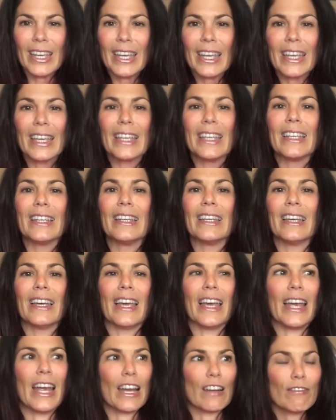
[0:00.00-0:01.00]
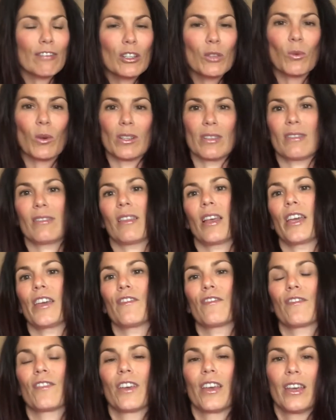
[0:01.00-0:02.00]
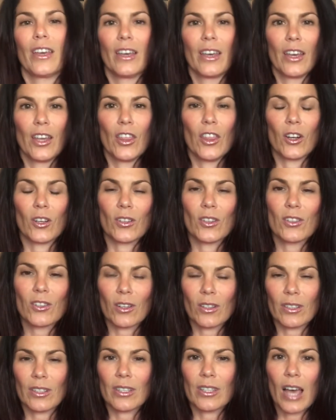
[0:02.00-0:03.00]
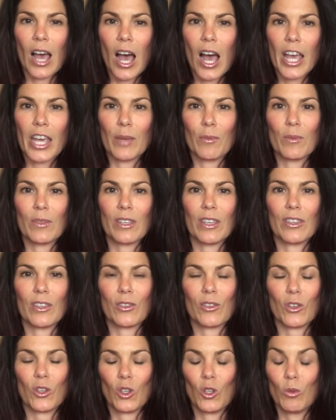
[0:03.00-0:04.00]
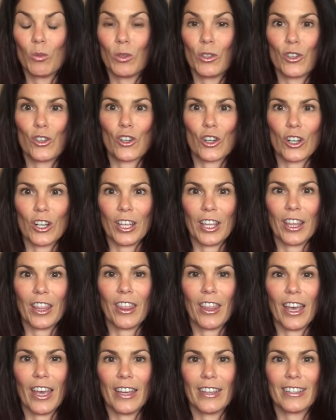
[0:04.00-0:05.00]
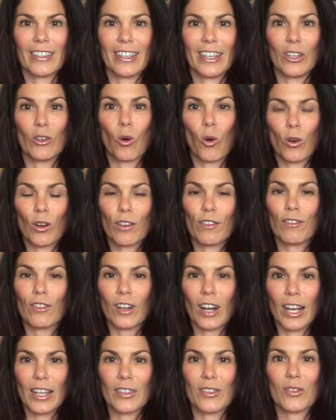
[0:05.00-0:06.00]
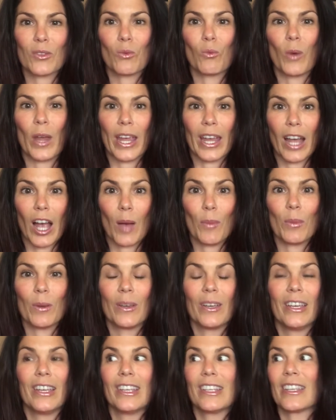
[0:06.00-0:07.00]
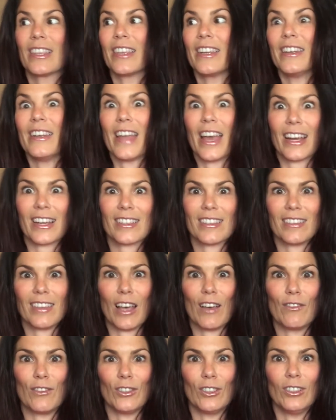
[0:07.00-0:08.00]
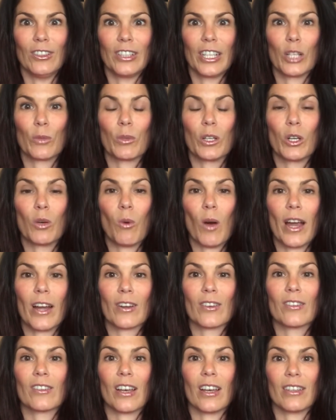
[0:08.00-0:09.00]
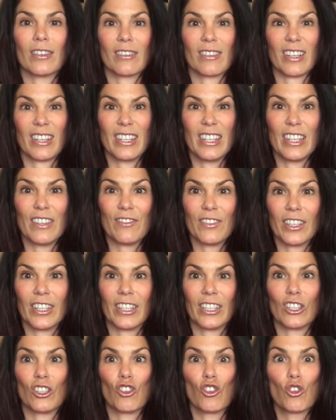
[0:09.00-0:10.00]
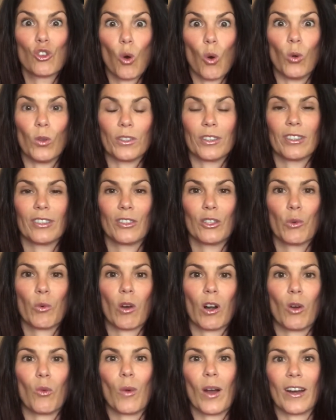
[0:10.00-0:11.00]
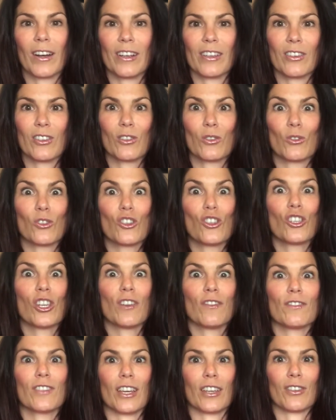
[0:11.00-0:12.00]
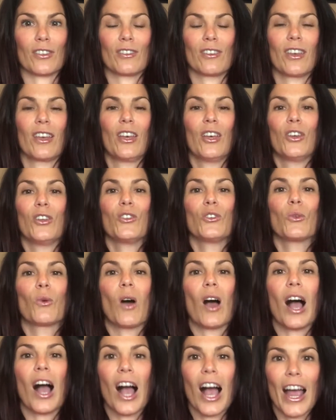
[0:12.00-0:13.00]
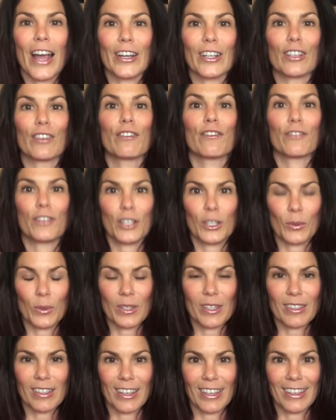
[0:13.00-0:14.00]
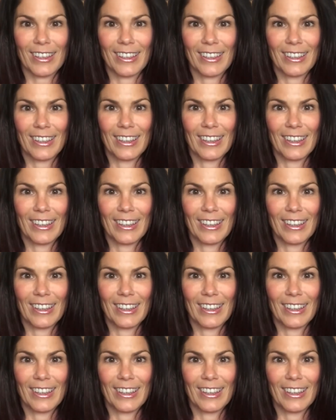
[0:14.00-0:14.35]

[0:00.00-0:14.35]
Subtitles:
In everyone's life, there are certain times in this human journey that in order for us to wake up to the next level, it requires a significant jolt to our awareness to shift us to a higher frequency.